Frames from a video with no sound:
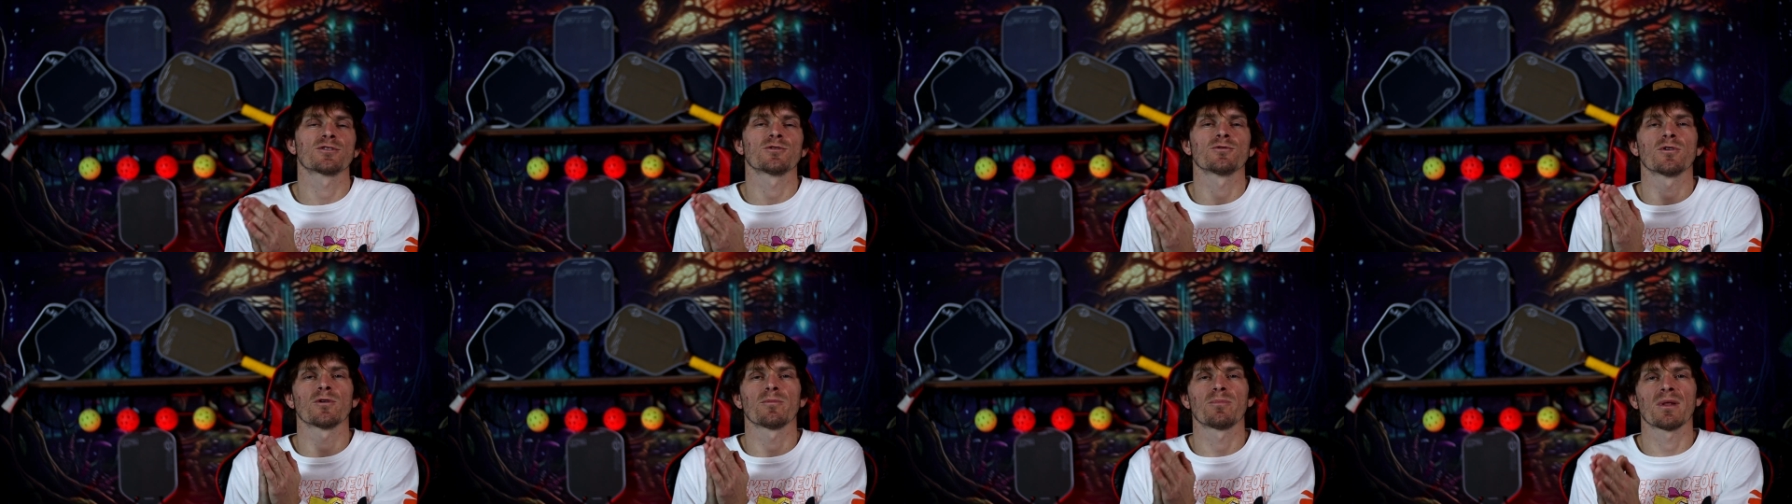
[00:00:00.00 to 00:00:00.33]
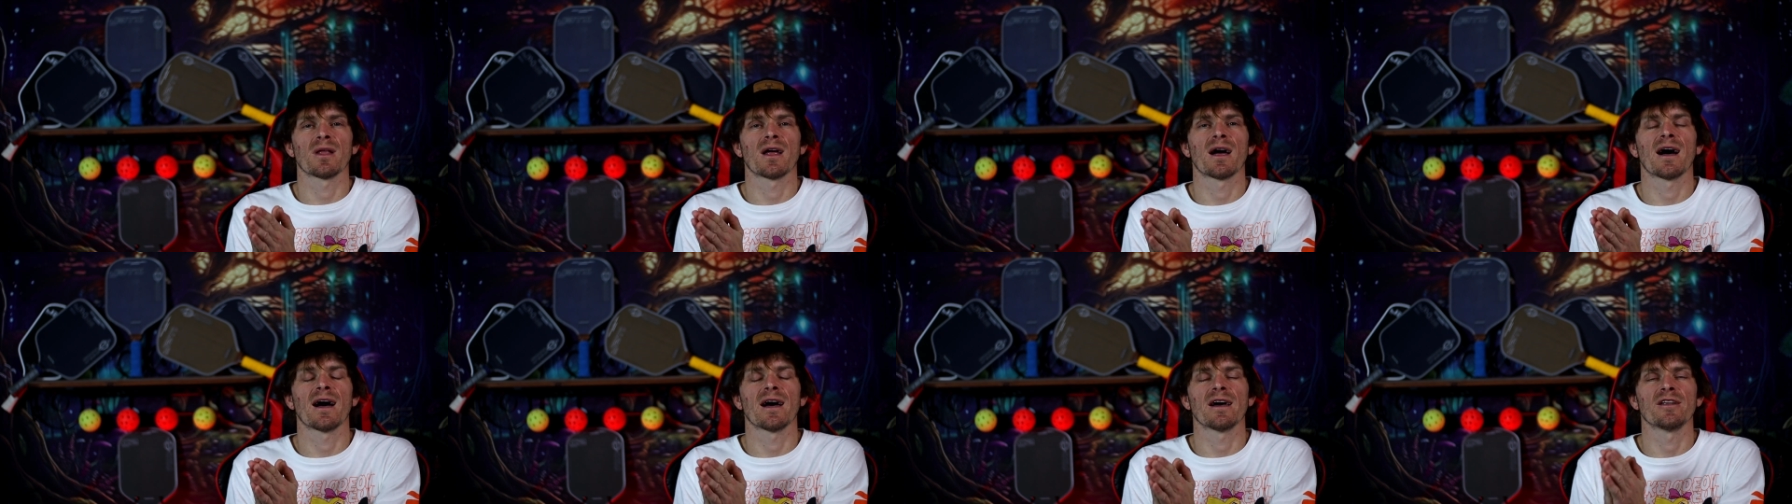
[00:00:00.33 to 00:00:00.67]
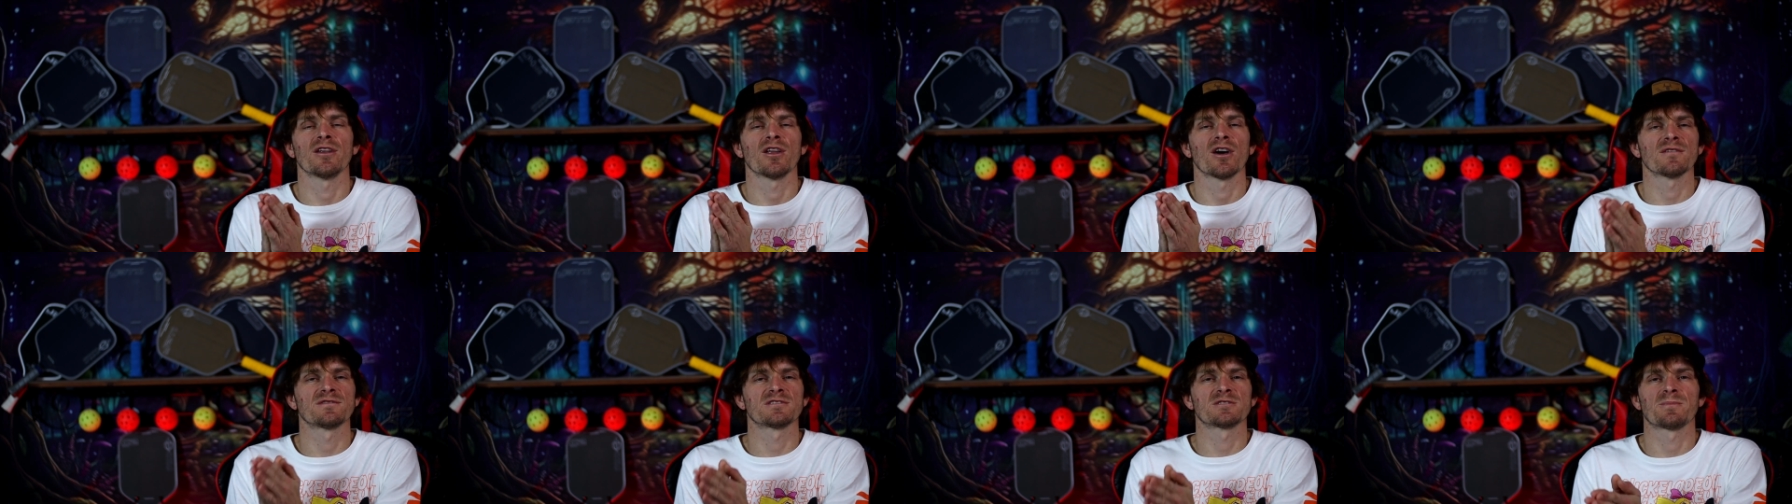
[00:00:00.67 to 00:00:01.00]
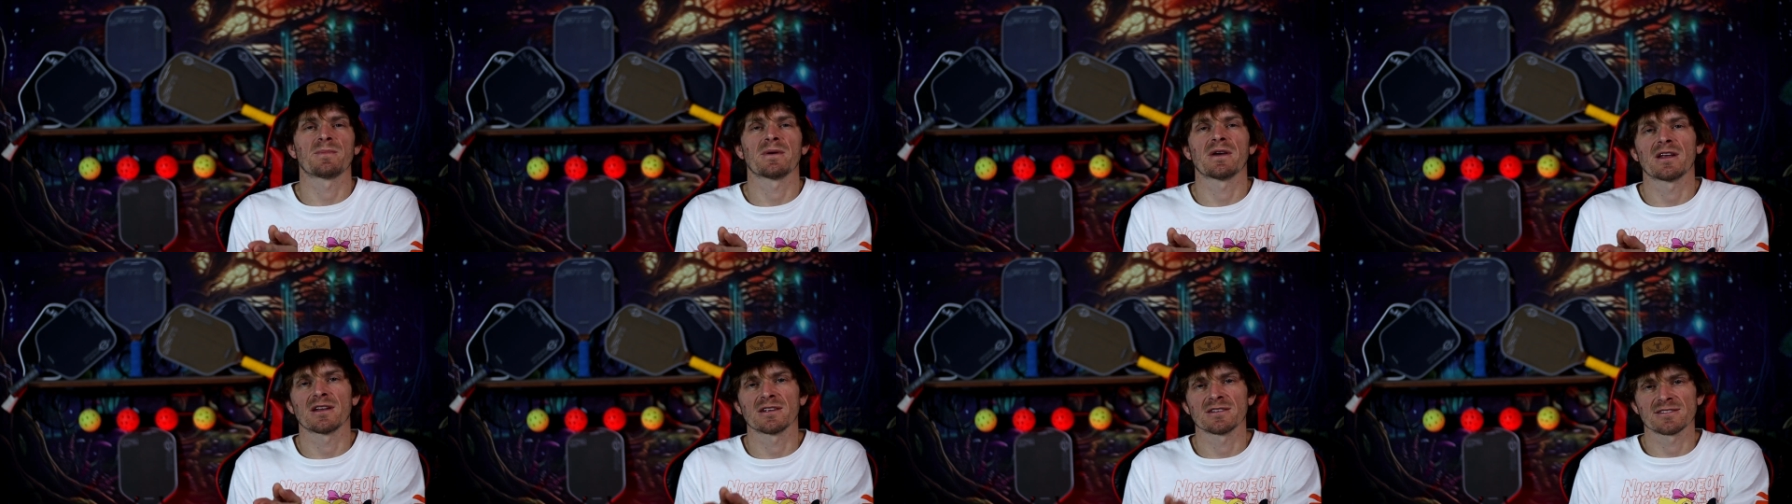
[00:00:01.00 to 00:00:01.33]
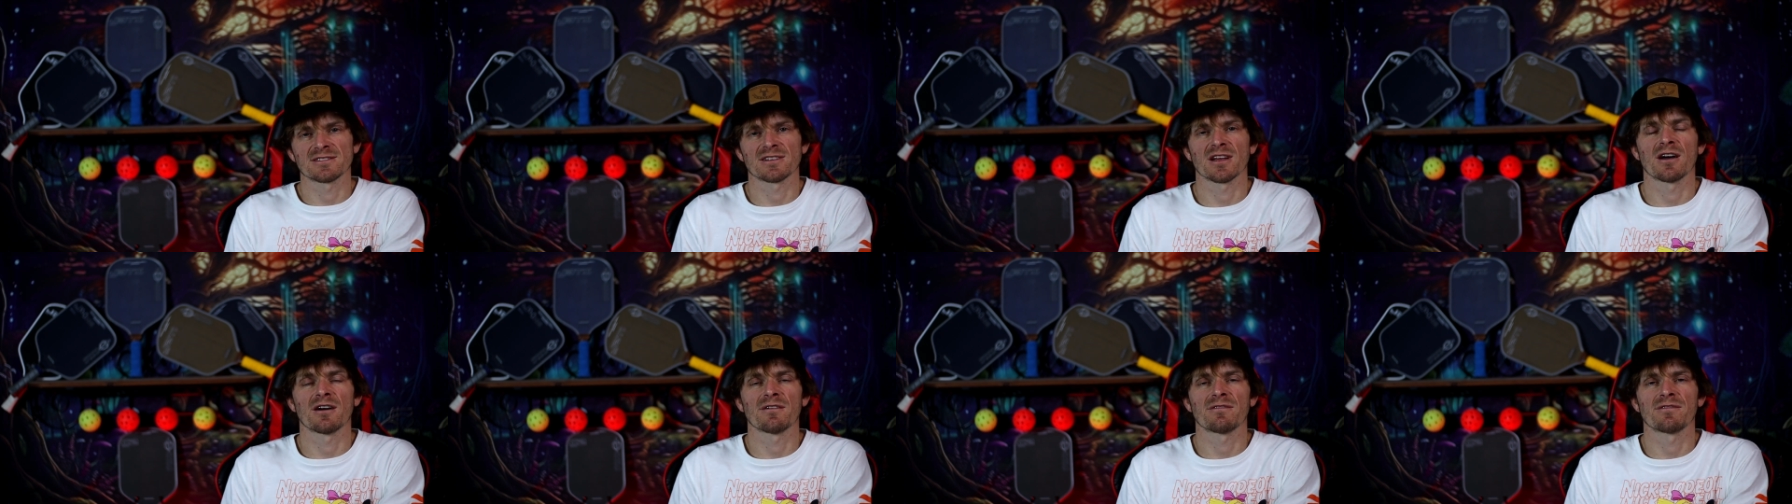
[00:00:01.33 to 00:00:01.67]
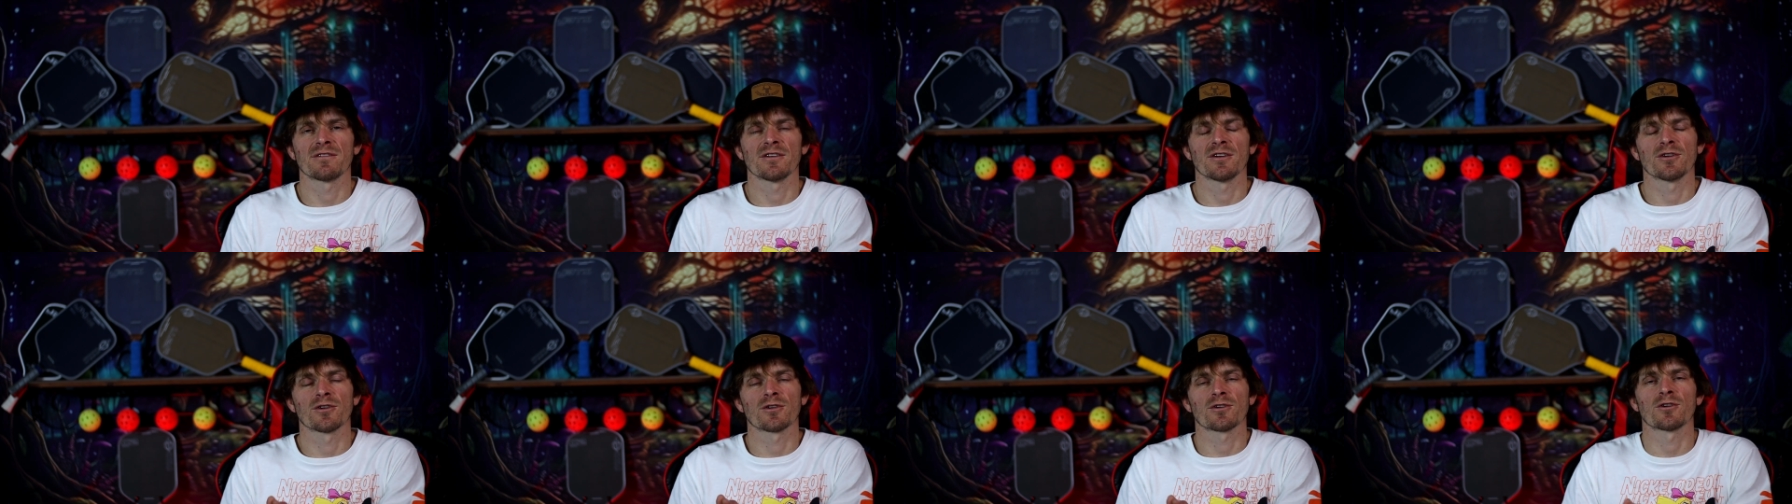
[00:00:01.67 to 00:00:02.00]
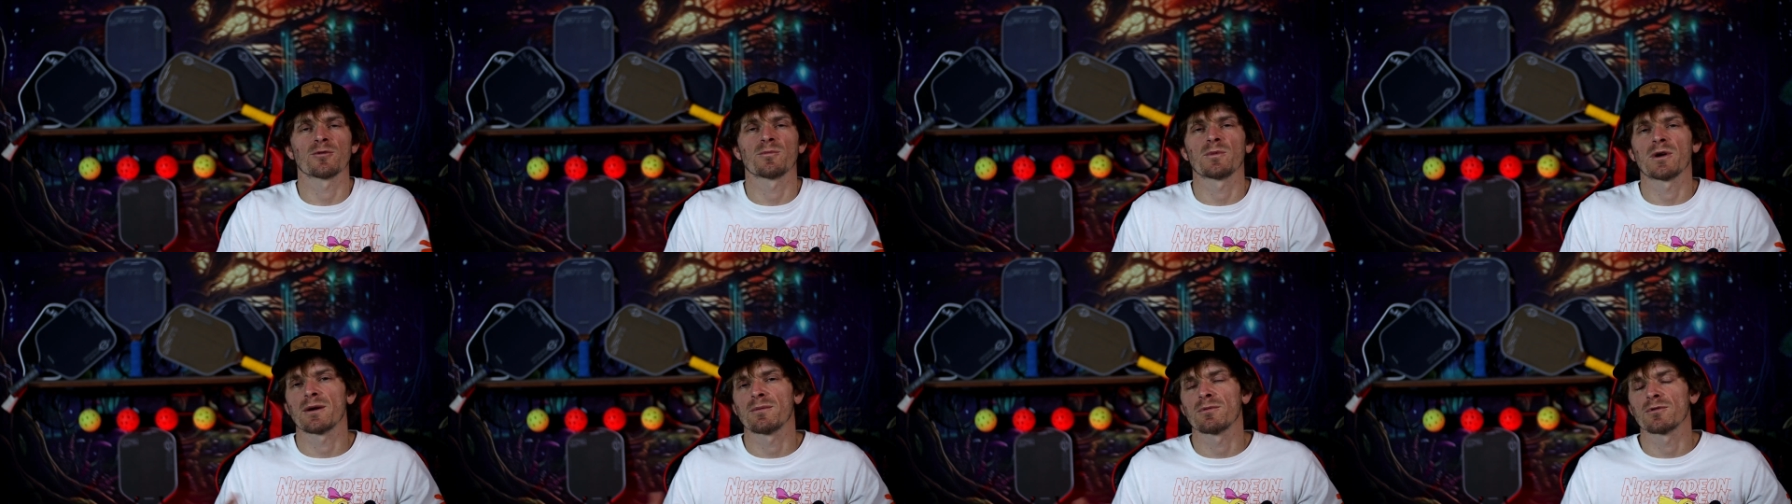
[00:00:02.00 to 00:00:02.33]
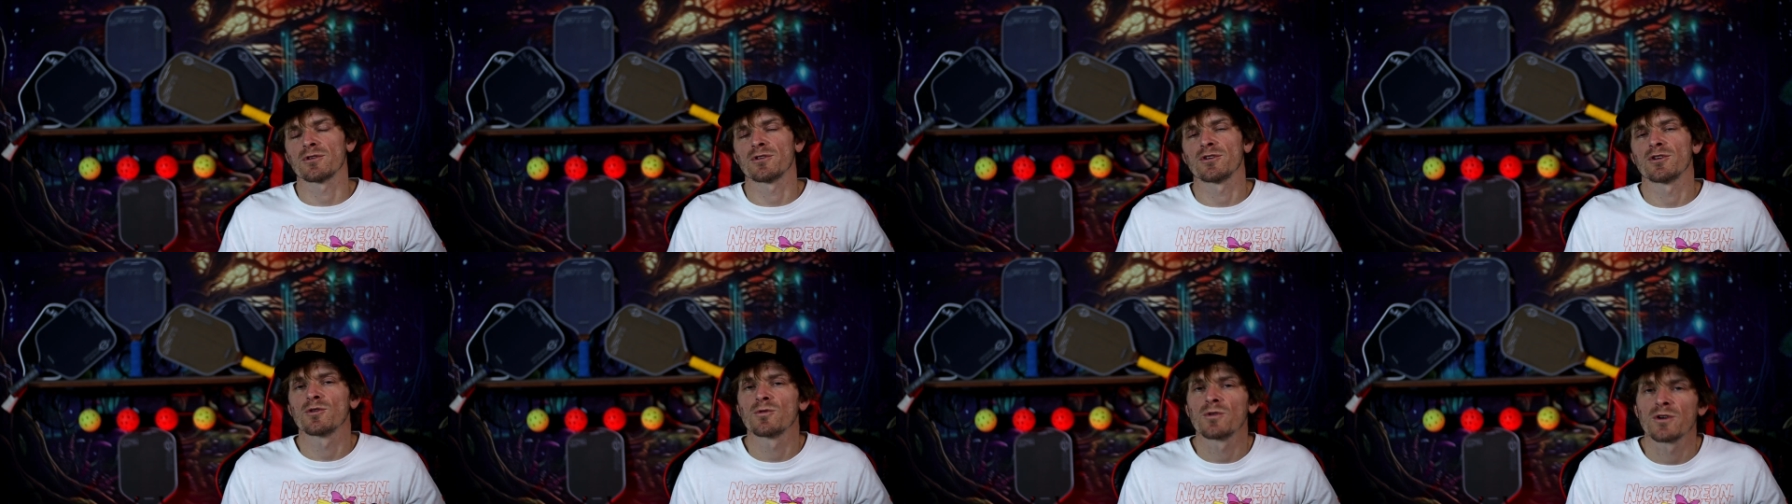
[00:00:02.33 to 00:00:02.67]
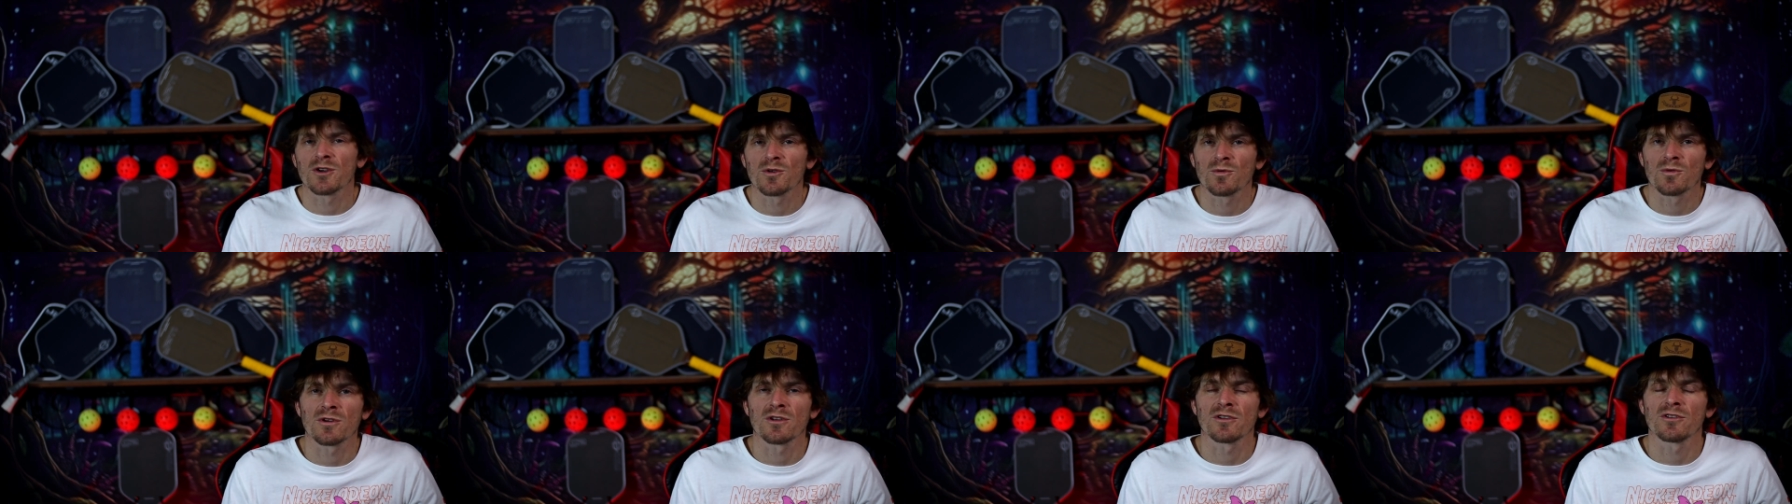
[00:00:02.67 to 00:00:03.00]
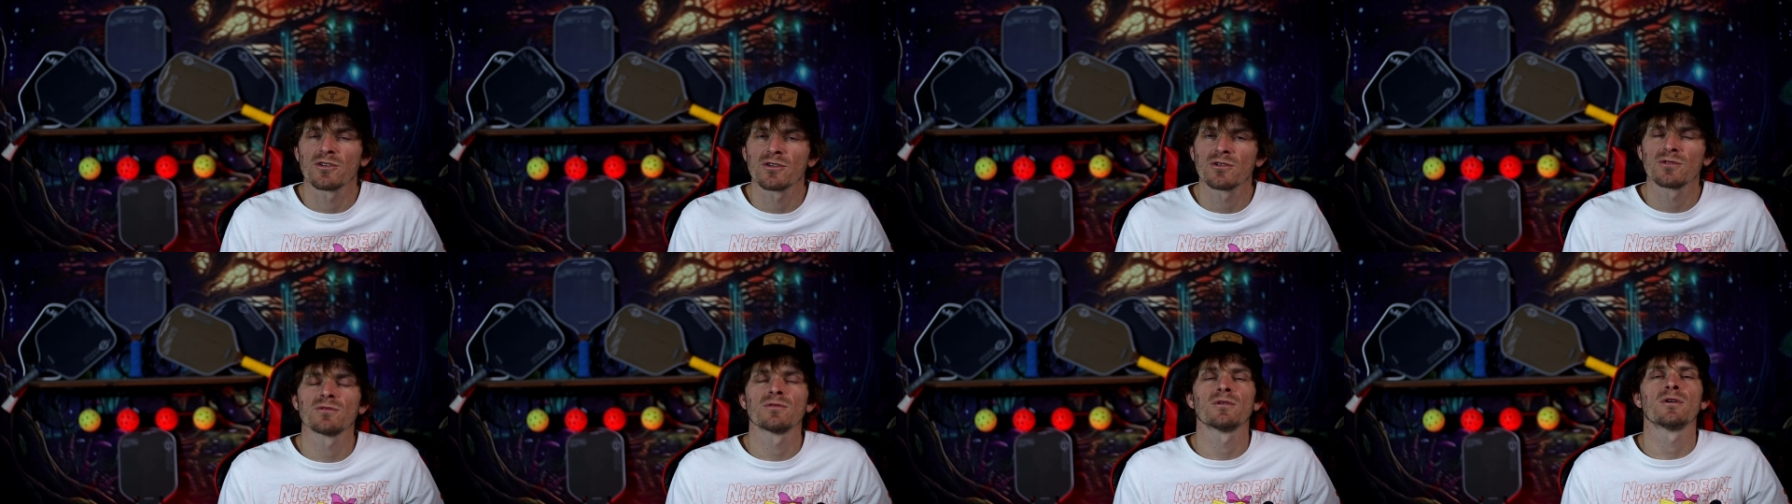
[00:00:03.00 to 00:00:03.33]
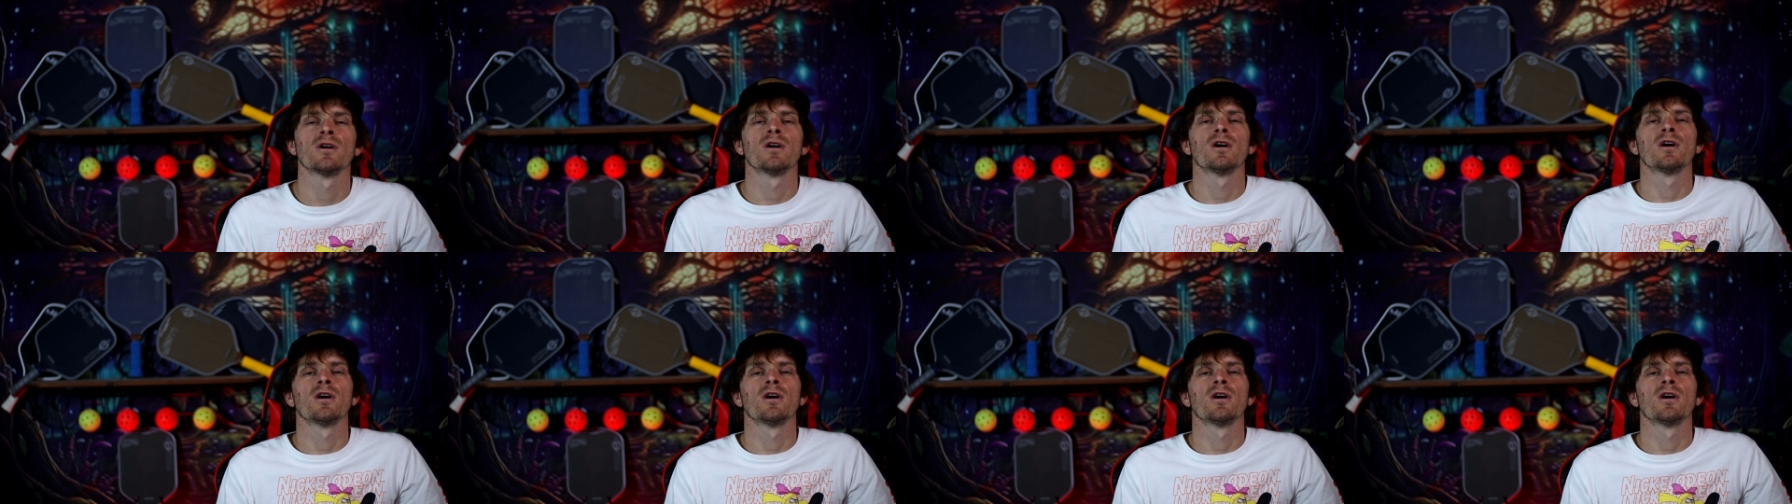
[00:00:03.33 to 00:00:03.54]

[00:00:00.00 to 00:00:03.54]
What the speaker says: to apply enough spin and stuff that you're going to be able to do what you want to do.